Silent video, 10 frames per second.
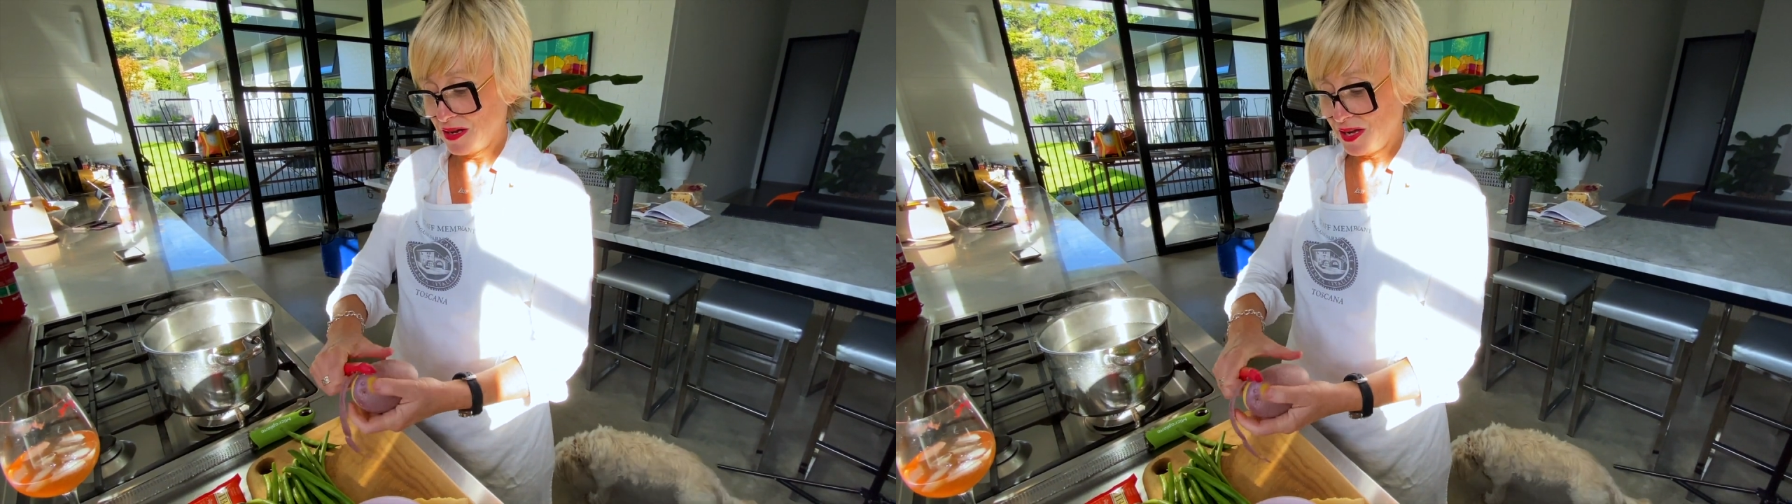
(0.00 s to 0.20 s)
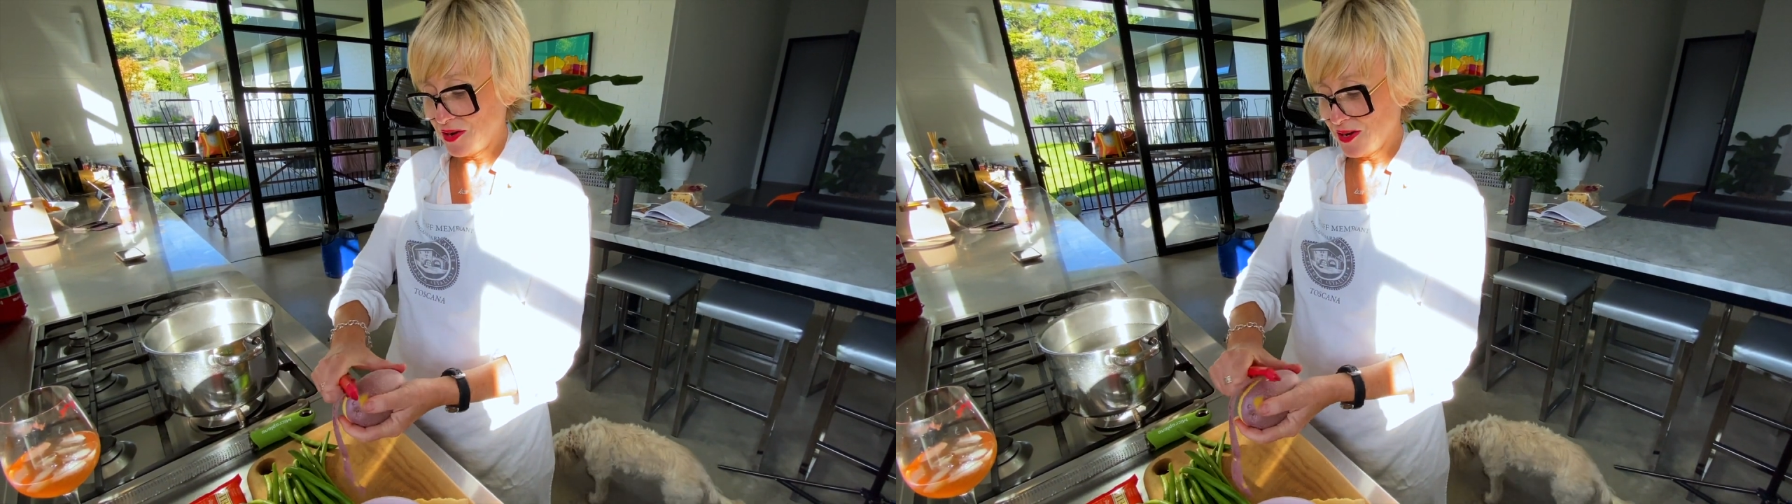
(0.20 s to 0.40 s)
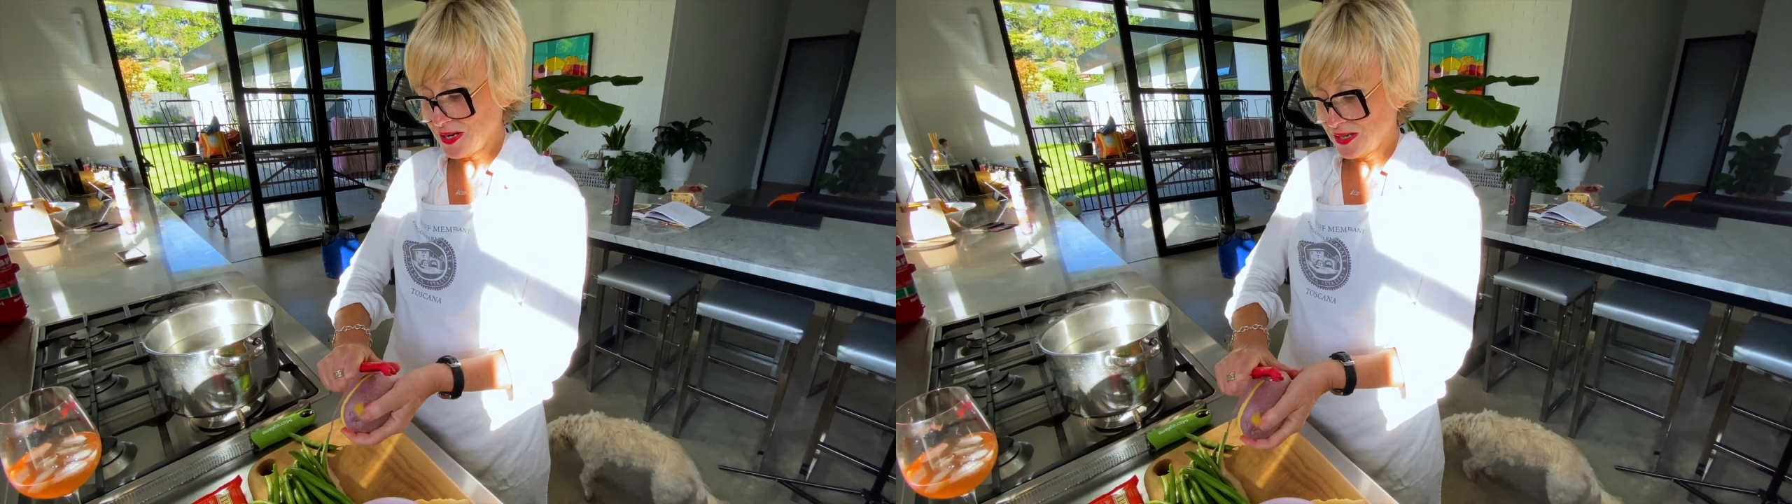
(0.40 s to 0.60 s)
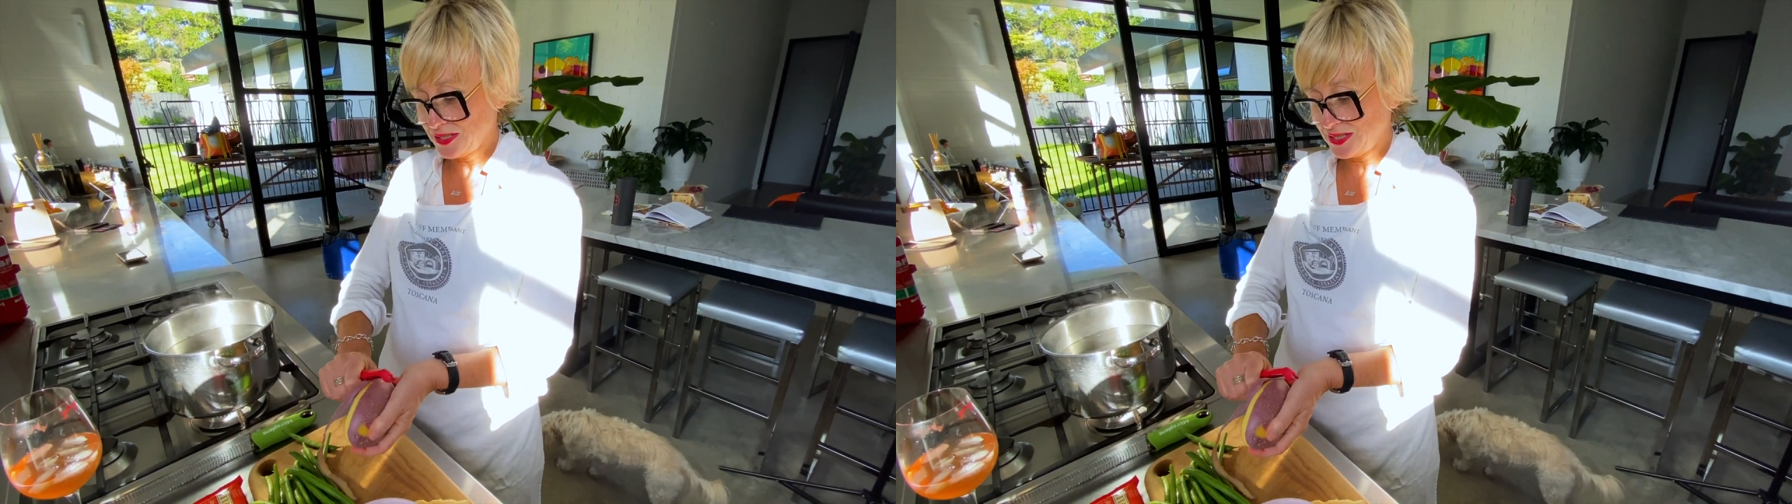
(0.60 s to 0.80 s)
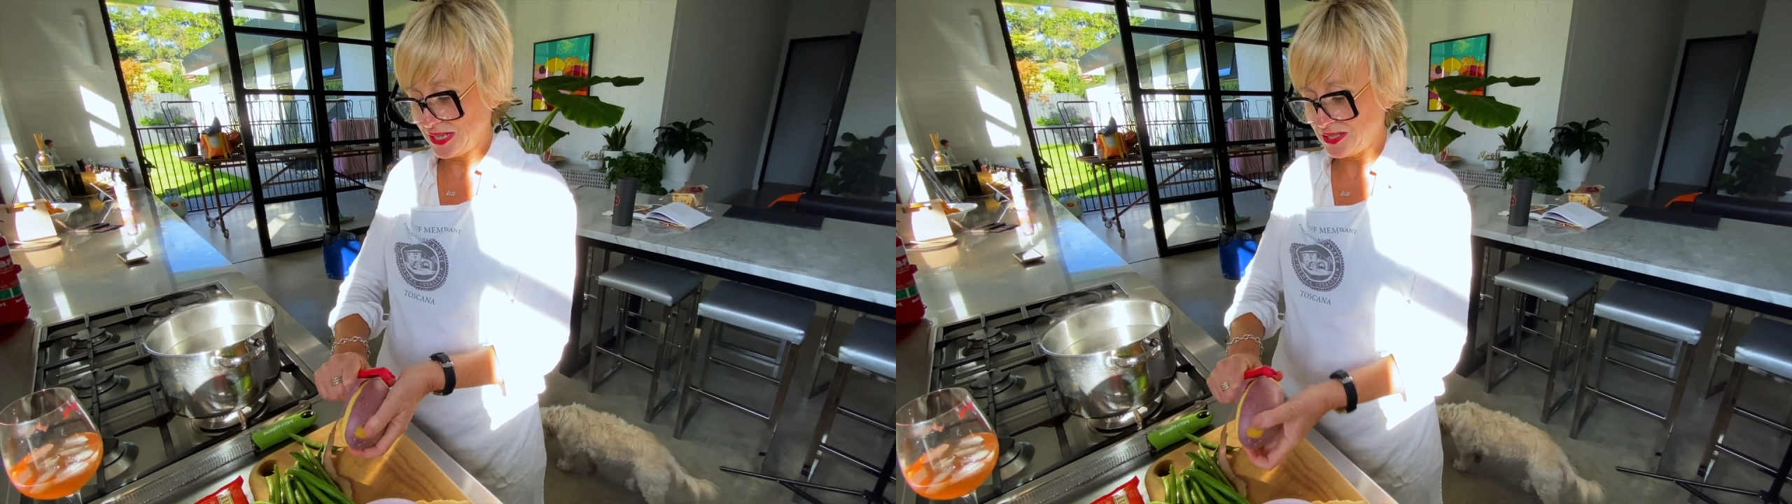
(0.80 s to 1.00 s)
I know,
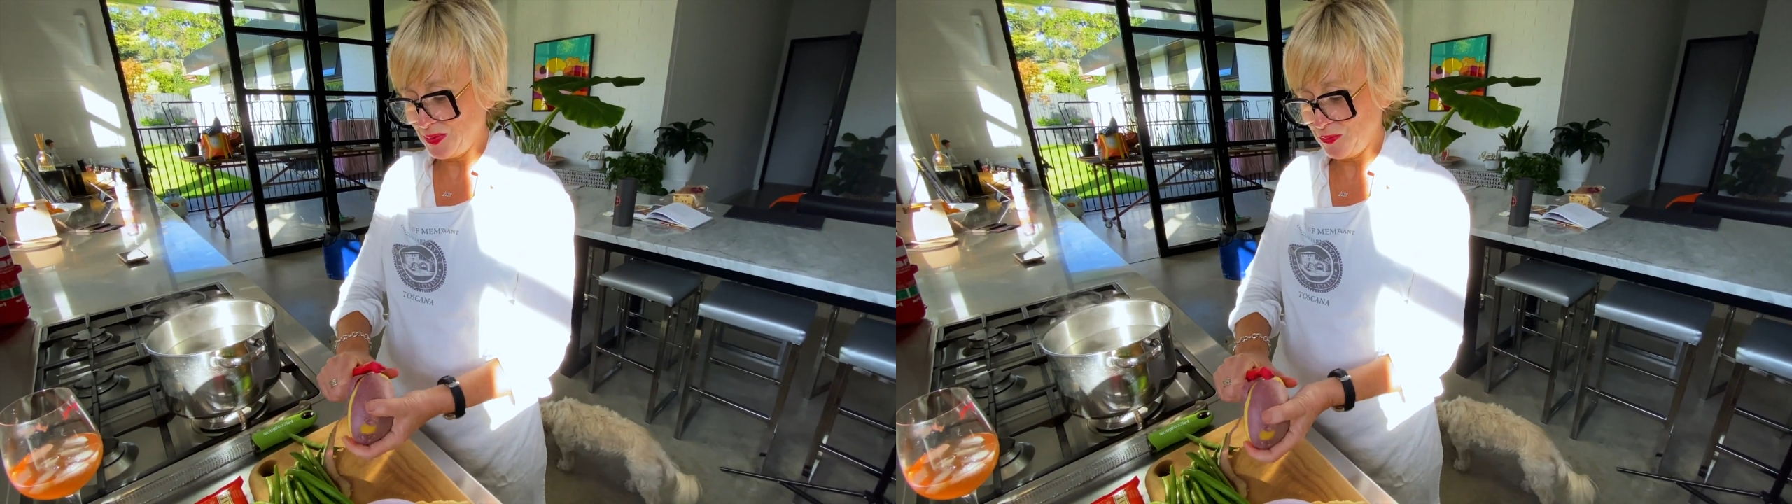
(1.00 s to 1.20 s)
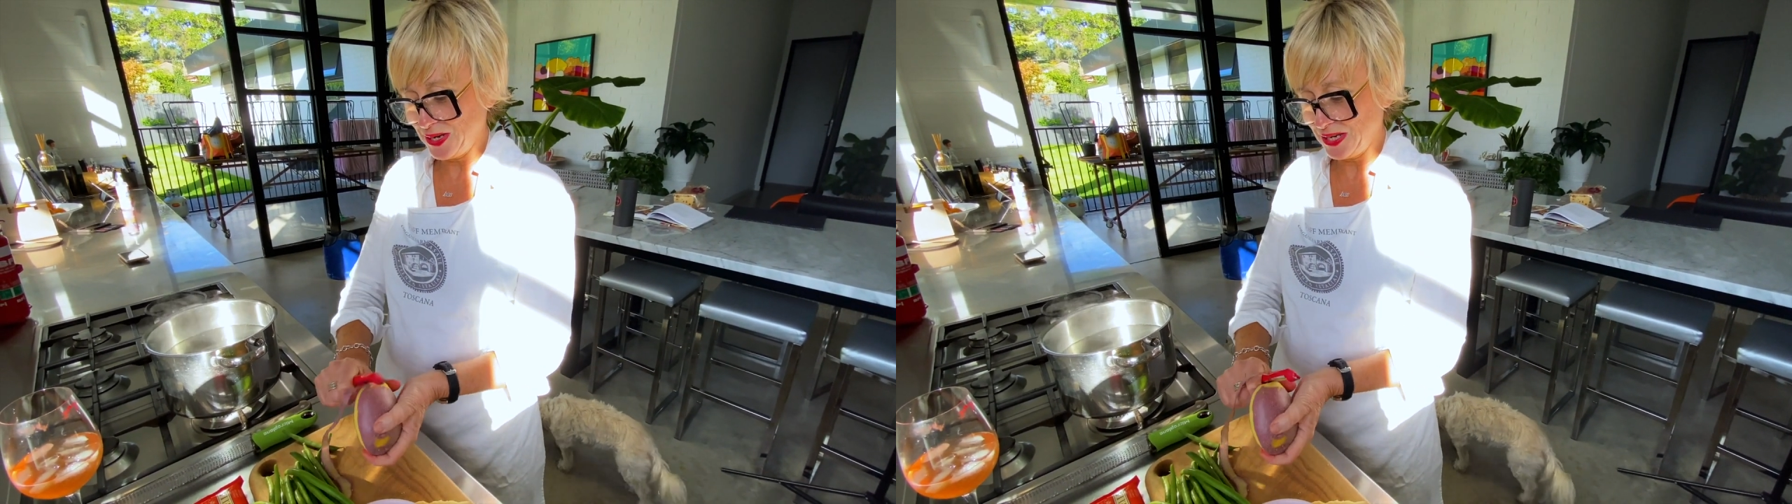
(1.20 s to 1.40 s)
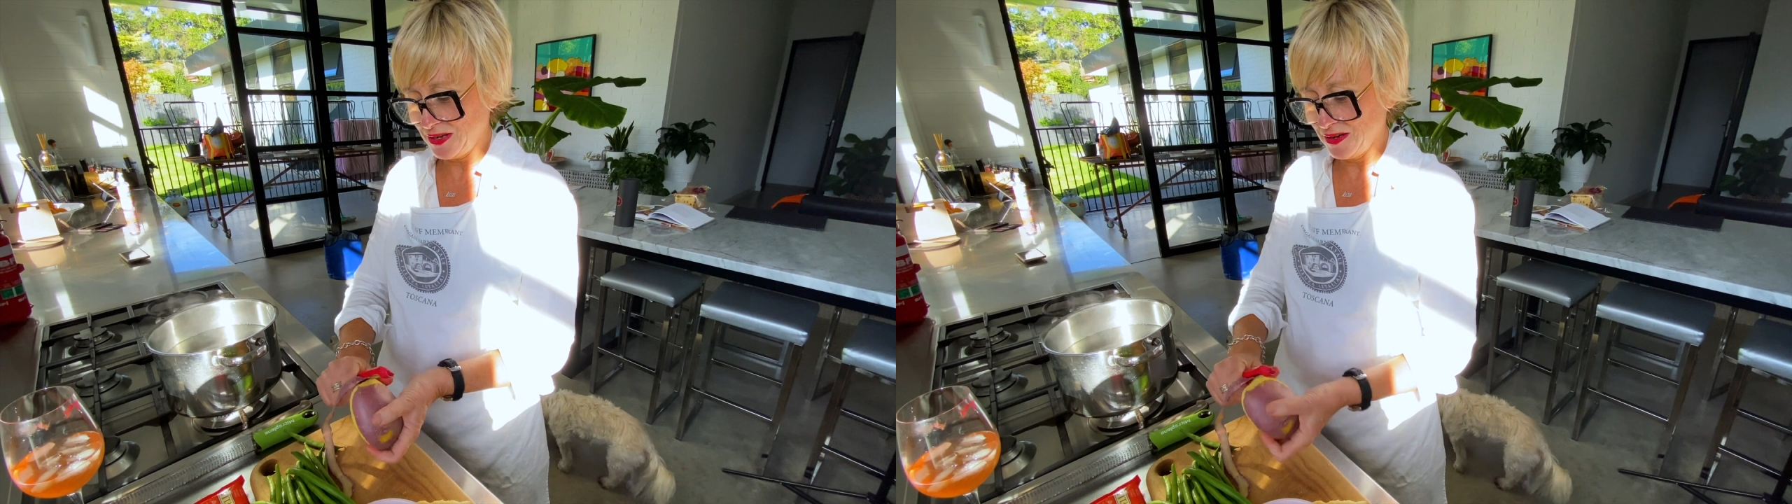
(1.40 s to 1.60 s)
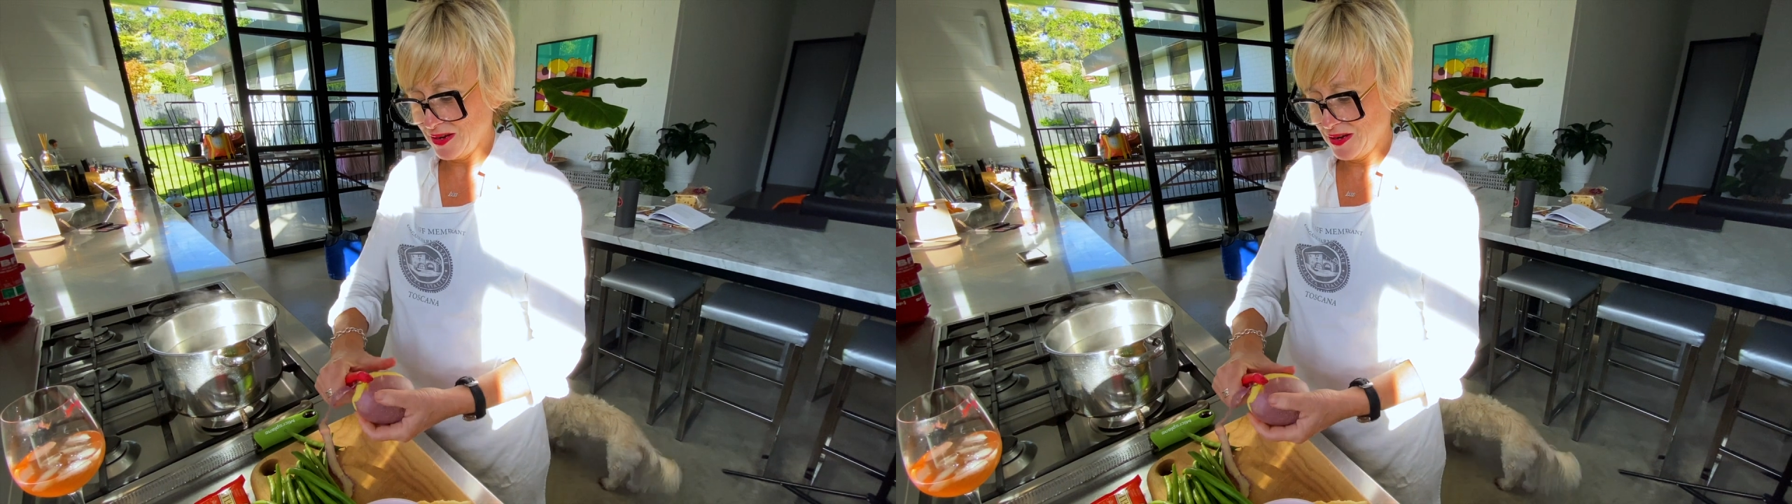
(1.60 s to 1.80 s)
sounds a bit weird,